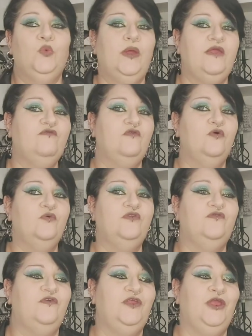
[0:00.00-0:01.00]
the way
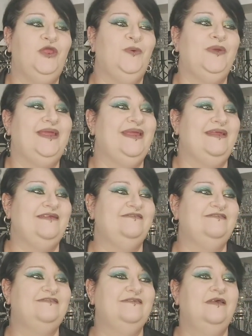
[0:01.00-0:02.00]
forward for you
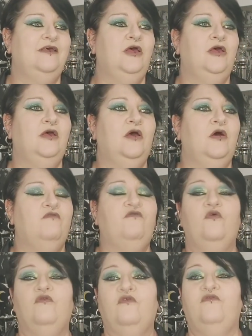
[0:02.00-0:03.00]
is
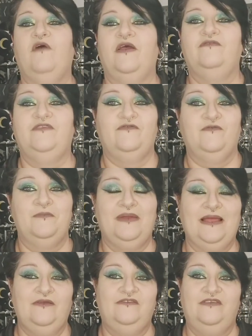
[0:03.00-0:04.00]
4 or 5 different
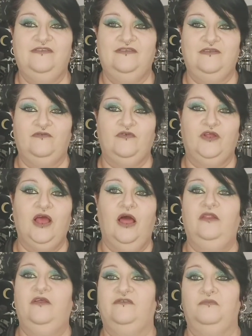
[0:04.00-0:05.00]
blouses in different
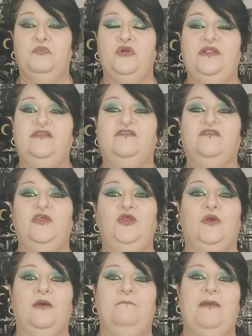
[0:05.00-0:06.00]
colours and prints that
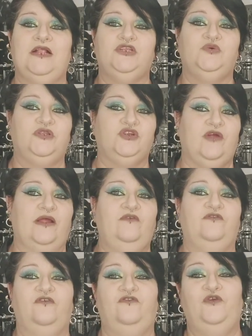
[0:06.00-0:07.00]
you can match with
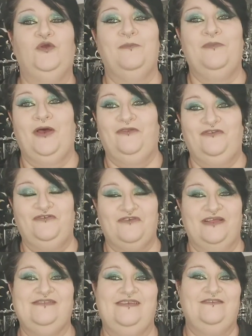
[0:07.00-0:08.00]
trousers, you can put under
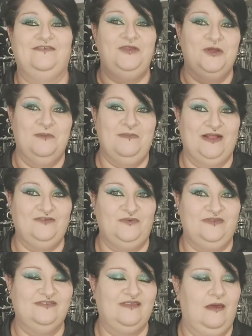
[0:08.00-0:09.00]
dresses and you can match
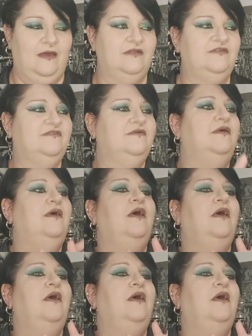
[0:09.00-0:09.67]
with skirts.